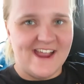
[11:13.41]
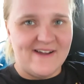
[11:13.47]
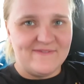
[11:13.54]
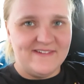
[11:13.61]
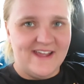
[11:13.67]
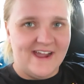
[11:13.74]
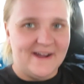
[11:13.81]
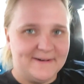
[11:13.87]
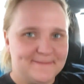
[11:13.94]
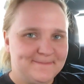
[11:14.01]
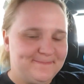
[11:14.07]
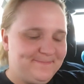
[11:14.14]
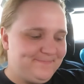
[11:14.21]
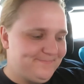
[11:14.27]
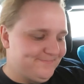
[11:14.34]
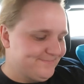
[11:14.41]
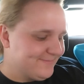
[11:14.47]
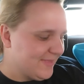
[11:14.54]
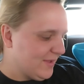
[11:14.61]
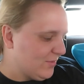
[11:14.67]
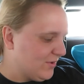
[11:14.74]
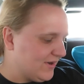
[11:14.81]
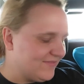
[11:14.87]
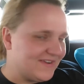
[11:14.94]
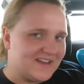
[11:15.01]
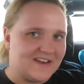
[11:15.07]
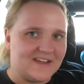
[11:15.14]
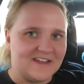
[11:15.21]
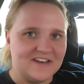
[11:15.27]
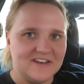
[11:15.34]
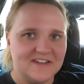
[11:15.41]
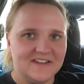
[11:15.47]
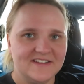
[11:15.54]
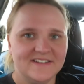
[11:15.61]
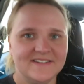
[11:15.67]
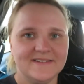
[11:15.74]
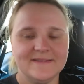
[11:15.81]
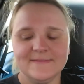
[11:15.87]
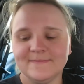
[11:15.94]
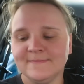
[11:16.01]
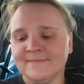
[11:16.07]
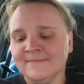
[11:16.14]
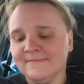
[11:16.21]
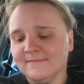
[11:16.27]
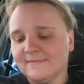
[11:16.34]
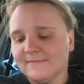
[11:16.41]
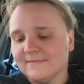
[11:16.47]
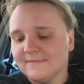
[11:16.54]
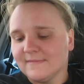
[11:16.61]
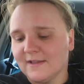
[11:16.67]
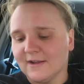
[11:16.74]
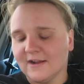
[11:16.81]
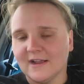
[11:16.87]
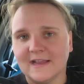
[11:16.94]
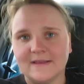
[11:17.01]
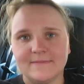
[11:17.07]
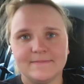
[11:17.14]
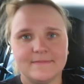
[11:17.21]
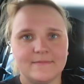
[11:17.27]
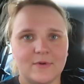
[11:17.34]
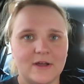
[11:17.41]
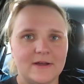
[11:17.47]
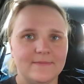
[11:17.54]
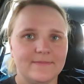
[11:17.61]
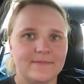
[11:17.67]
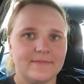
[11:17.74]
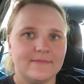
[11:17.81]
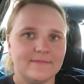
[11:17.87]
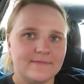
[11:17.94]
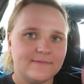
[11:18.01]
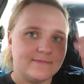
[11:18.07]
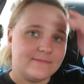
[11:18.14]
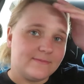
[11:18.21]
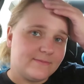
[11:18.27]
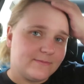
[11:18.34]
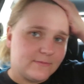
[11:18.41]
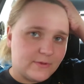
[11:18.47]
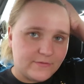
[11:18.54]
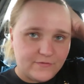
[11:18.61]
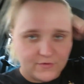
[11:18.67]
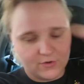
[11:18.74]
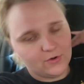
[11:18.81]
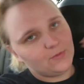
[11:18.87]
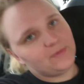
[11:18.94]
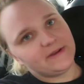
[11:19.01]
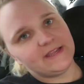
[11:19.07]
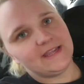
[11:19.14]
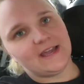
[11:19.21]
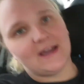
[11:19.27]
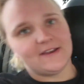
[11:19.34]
stuff now. What have I done? Alright, well, before we